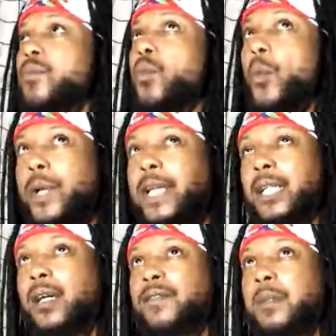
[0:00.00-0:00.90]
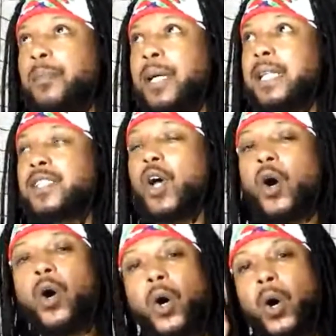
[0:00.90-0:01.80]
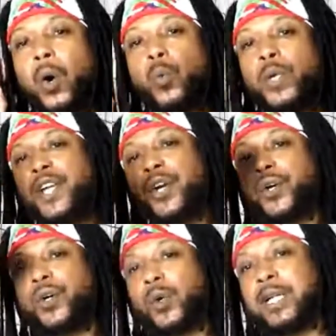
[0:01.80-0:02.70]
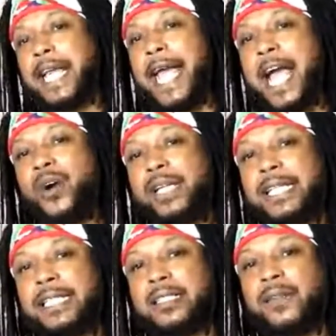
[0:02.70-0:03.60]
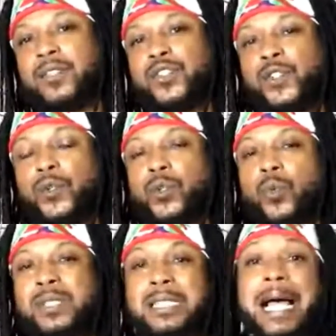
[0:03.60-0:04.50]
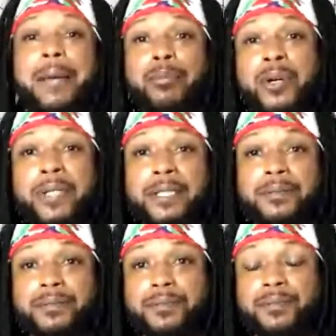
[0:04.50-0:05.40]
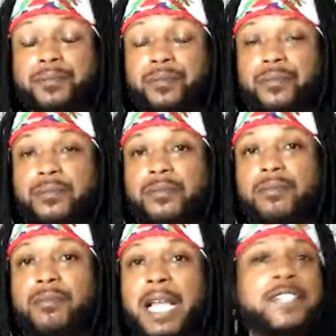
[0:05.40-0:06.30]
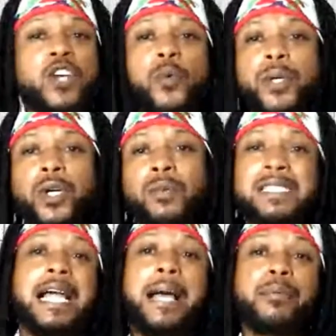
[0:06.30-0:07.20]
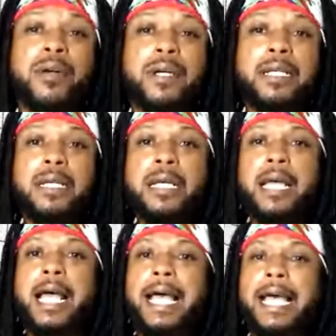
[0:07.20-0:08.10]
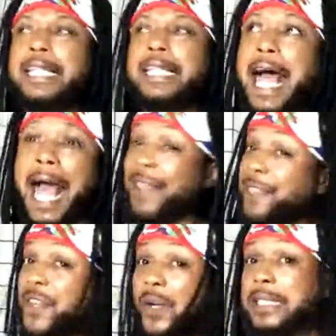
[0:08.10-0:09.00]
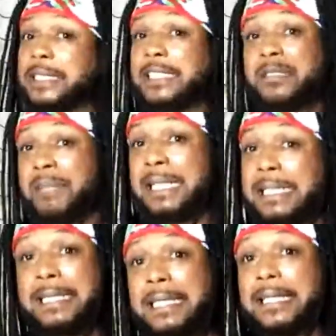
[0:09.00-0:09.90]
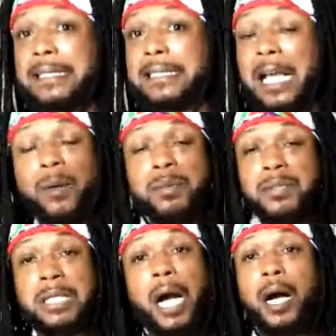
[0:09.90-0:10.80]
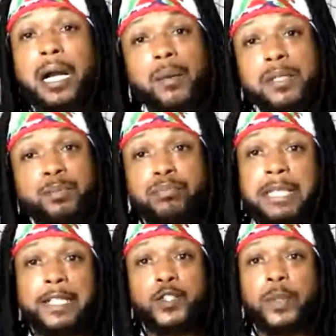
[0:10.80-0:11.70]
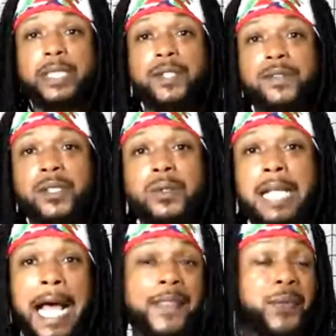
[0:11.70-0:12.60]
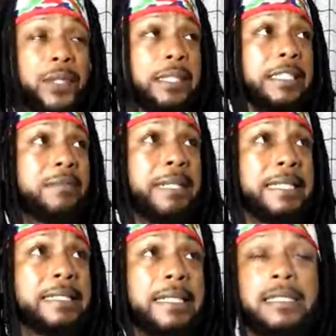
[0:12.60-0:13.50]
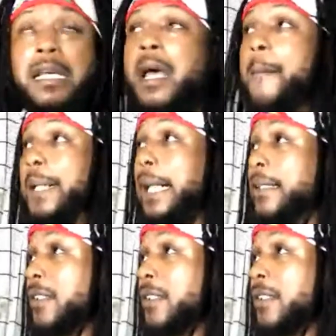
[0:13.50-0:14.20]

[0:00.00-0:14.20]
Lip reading: When we got off the bus, all we heard on our end of the circle was library. That's all we heard was library. And I thought it didn't make sense. I was young. I was like 20 years old. I thought it didn't make sense. But I